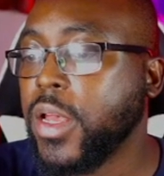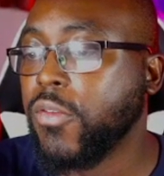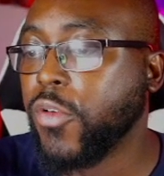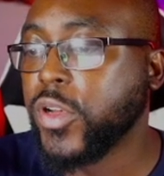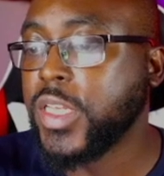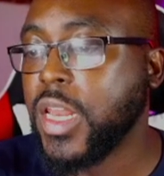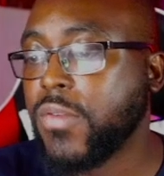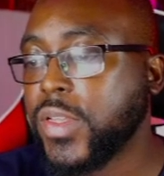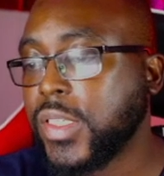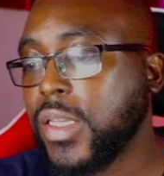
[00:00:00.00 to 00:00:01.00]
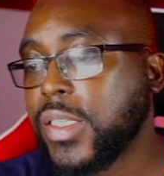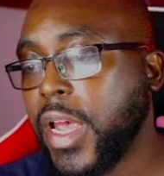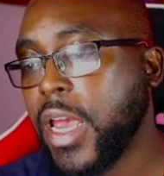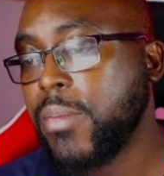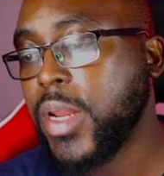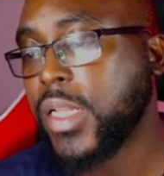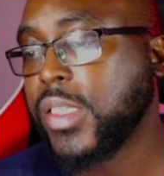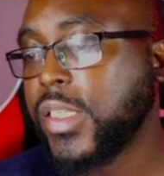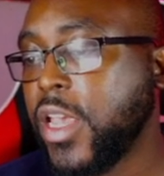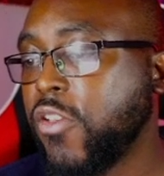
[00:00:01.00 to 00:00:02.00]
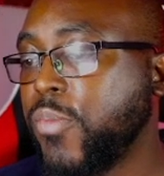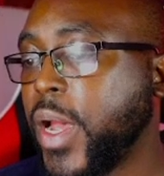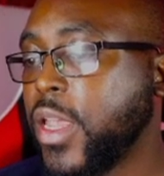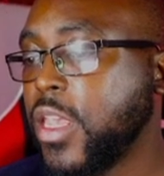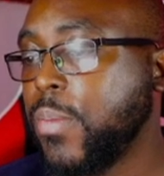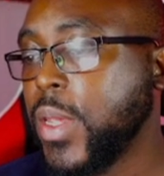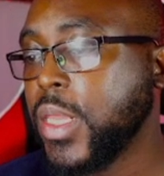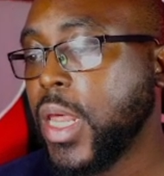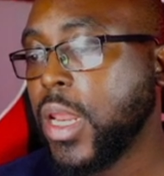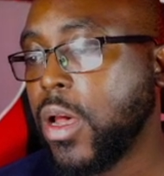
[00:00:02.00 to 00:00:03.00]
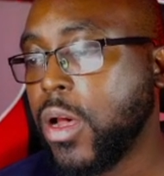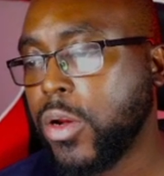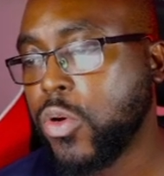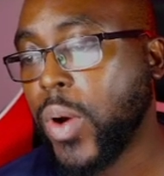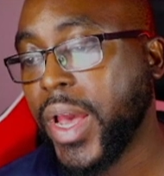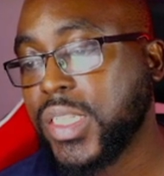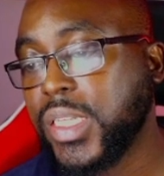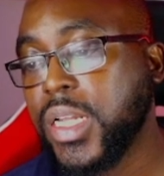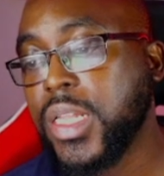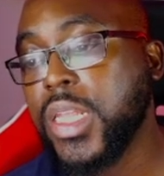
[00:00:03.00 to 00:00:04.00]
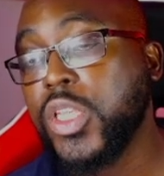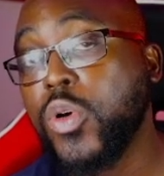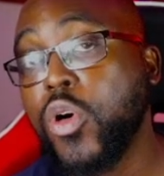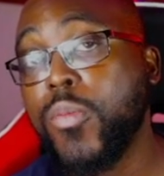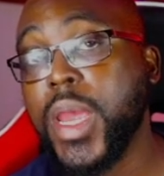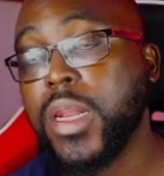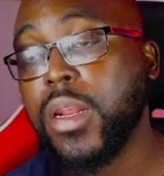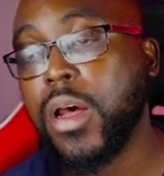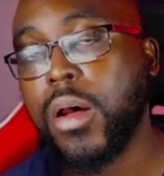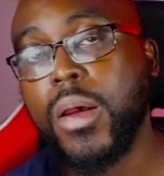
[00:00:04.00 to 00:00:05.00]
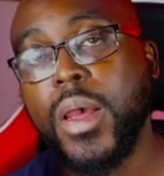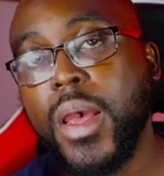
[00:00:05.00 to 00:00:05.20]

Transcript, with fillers: Verse 11 Since I am not saved by keeping the law, do I still need to obey the law?